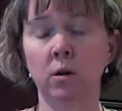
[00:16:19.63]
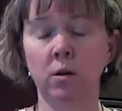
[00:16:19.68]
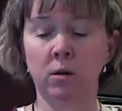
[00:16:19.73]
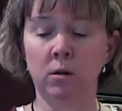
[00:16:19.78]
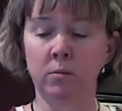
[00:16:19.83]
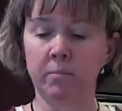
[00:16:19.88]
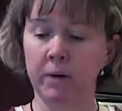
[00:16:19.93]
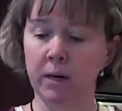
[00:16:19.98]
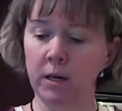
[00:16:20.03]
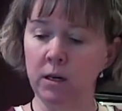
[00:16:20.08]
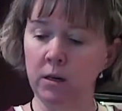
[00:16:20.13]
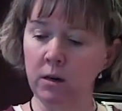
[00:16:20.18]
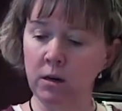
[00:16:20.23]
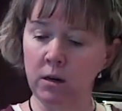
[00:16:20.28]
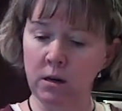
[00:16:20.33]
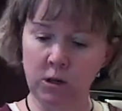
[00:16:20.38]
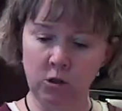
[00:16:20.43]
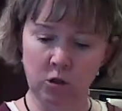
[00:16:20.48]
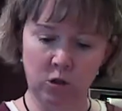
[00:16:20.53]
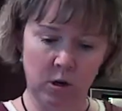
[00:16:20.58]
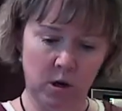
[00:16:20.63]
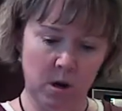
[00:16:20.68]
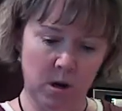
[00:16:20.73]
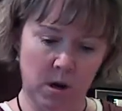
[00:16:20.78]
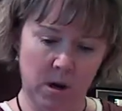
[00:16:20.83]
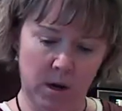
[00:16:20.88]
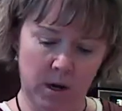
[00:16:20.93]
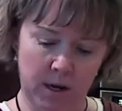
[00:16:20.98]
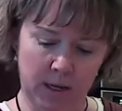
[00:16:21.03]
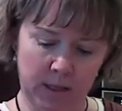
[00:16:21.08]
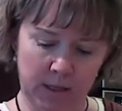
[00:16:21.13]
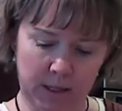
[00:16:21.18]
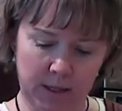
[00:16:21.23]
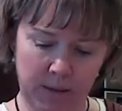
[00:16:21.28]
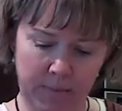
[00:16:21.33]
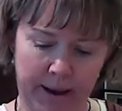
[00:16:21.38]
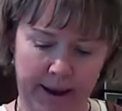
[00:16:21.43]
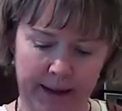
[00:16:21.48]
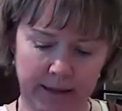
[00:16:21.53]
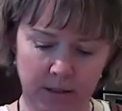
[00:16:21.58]
oh my gosh, it's the
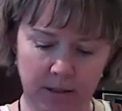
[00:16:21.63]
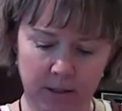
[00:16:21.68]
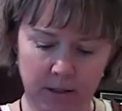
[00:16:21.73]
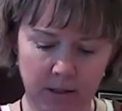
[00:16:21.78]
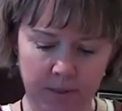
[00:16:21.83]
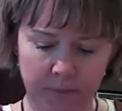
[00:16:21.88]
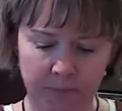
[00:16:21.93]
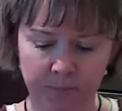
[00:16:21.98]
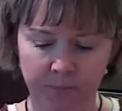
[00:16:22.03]
best.